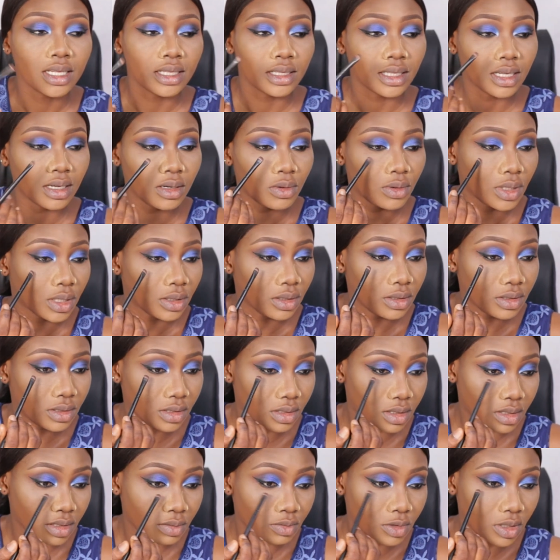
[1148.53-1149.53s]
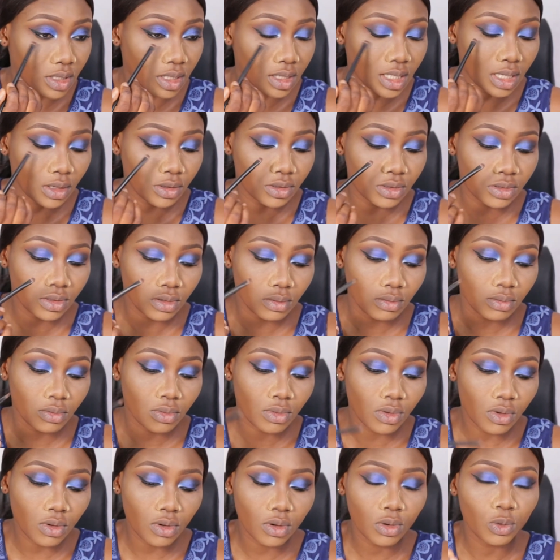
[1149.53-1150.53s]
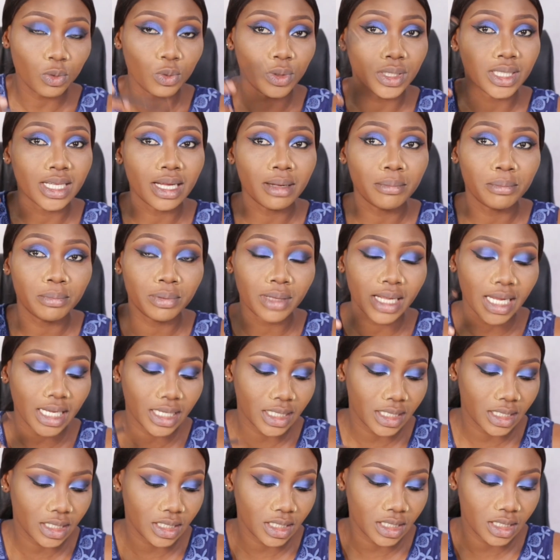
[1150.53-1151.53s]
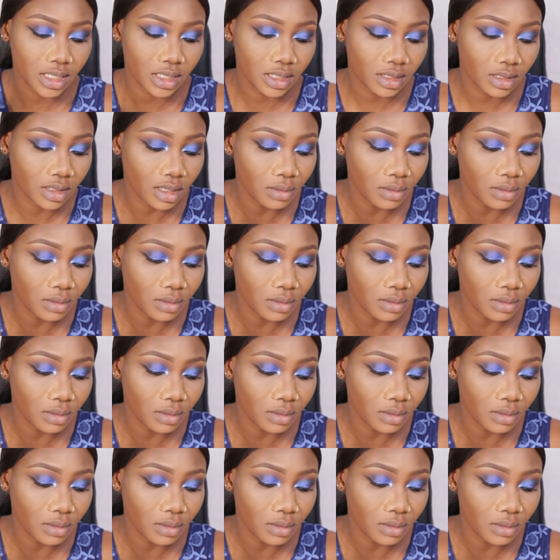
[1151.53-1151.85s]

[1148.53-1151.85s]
Now we're going to smoke it out some more with that blackish,